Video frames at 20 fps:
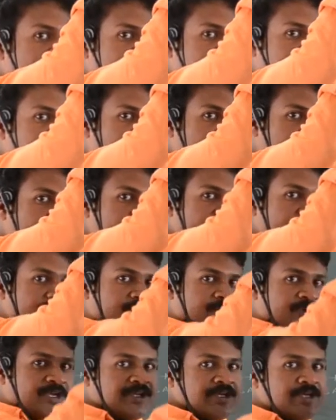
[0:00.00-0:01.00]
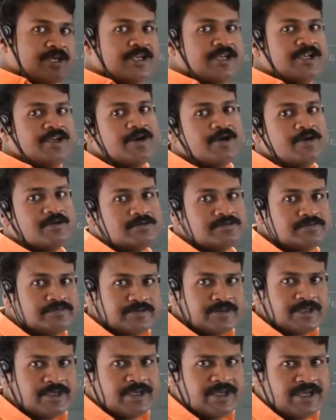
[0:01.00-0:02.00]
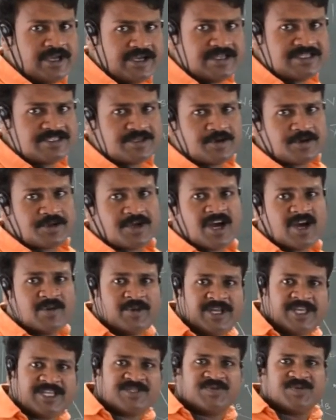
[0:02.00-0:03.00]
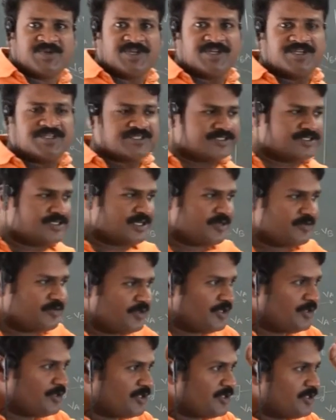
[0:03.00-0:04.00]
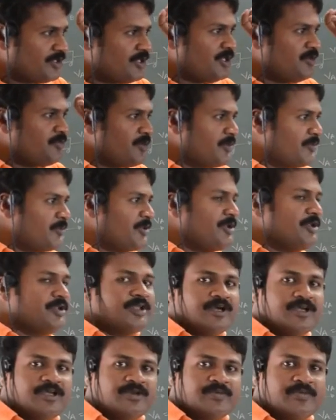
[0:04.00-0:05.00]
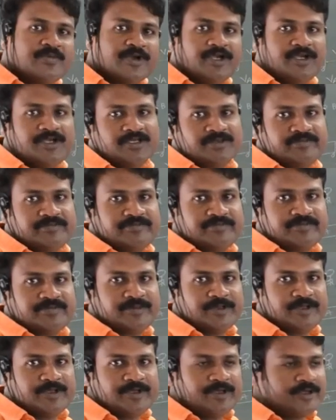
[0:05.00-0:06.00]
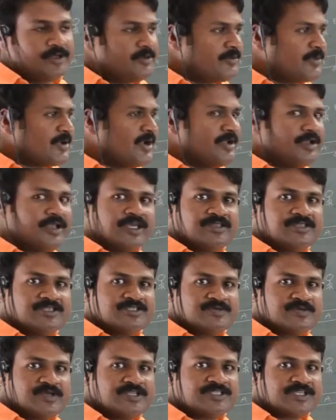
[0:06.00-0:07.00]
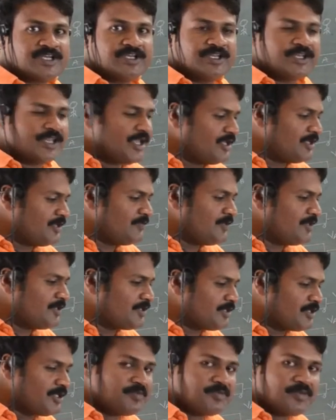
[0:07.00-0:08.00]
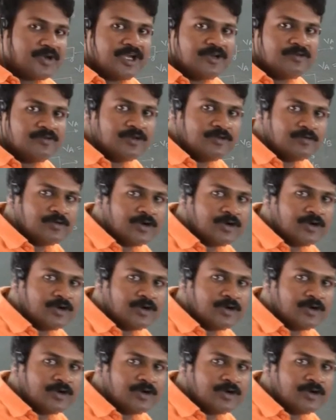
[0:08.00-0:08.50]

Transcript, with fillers: is falling vertically down, it is our common experience that we will keep umbrella in front, front like this at certain angle will keep and will